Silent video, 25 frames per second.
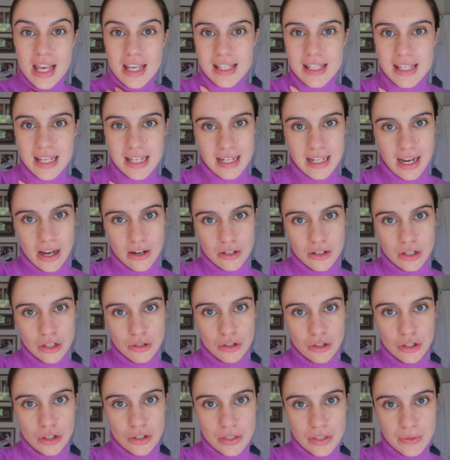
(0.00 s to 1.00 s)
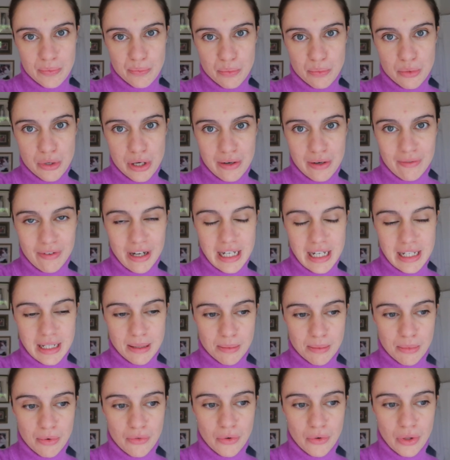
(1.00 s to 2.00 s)
sit down and do some
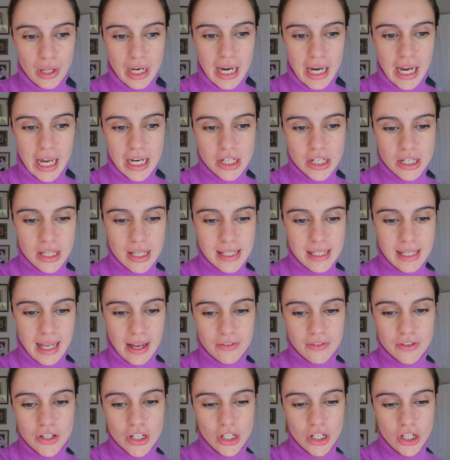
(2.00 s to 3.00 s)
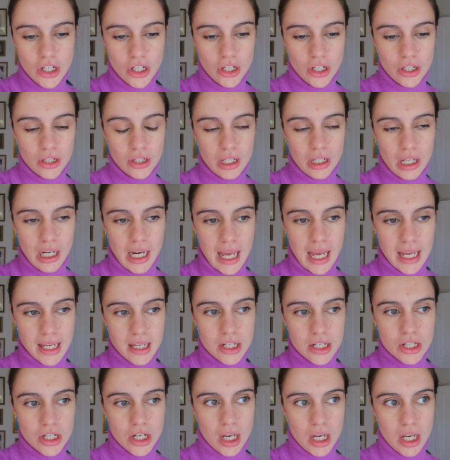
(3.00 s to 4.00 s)
pre-reading before the lecture this afternoon. The
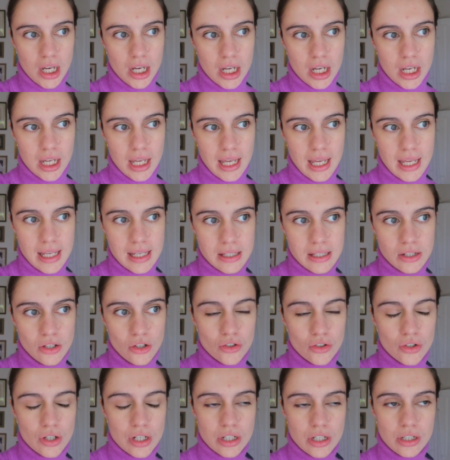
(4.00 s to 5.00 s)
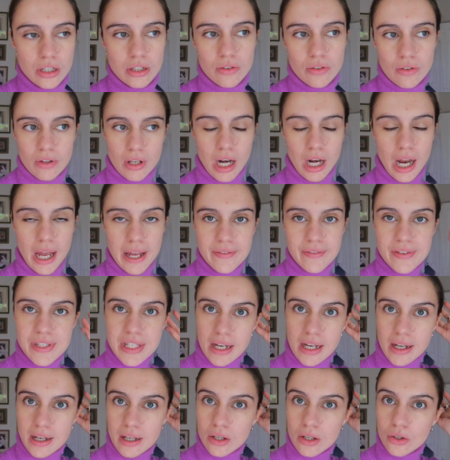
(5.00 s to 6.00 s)
lecture is Nutrition Through the Life
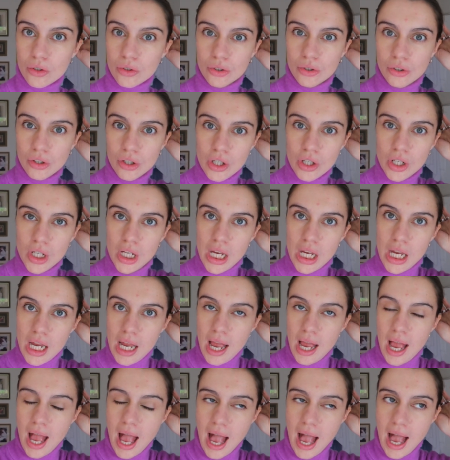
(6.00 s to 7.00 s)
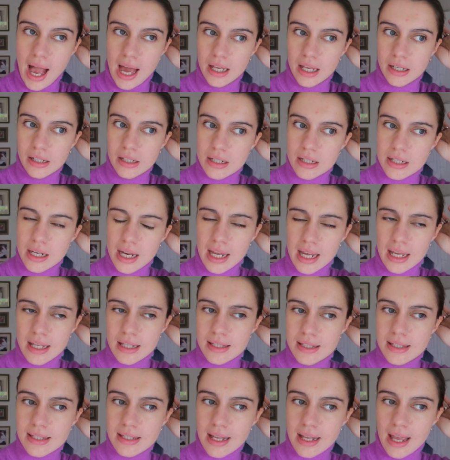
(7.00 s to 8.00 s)
Cycle and
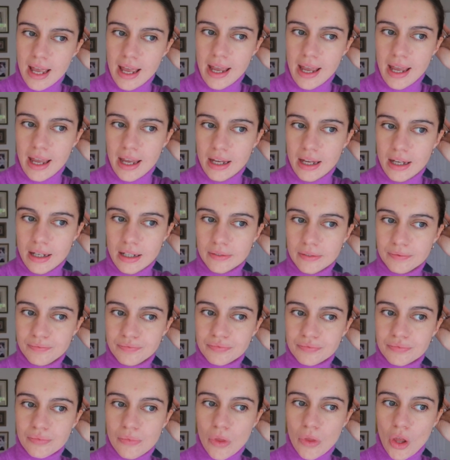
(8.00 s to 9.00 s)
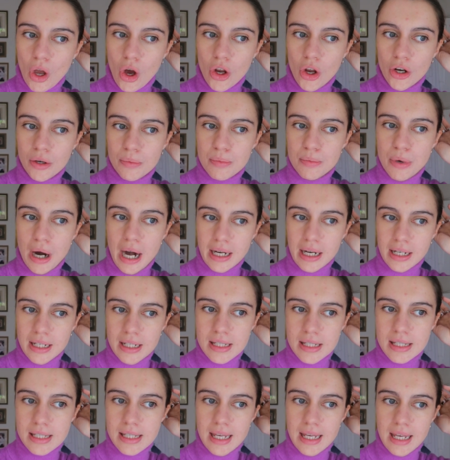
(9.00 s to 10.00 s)
it's a on
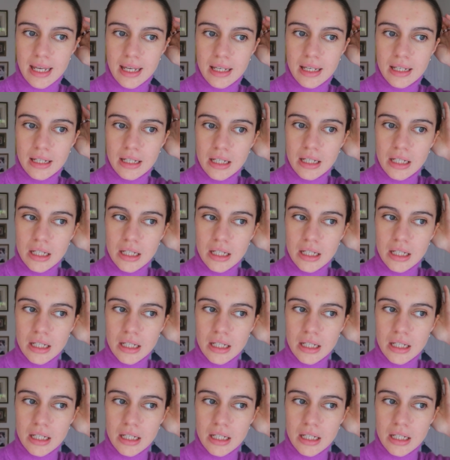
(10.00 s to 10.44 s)
pregnancy,